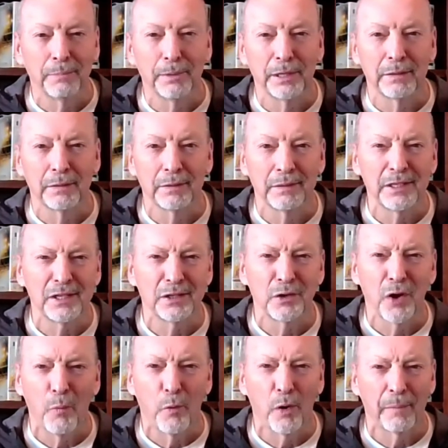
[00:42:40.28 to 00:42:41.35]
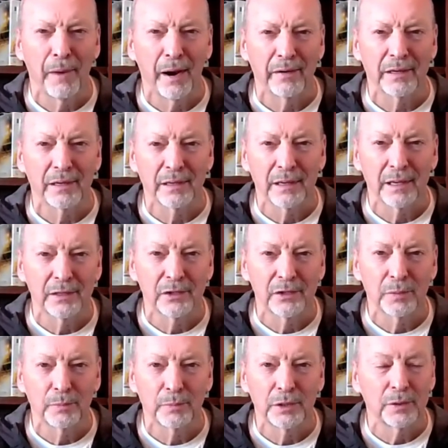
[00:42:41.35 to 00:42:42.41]
we shouldn't be doing, this is not what
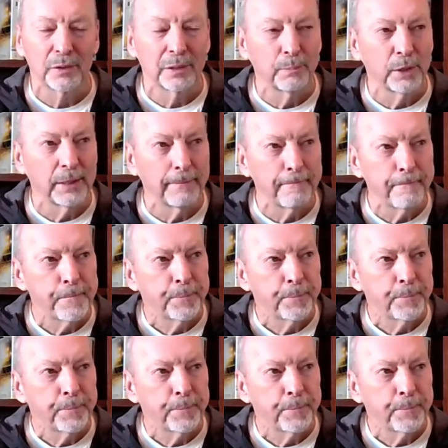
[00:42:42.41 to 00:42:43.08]
American kids should be doing.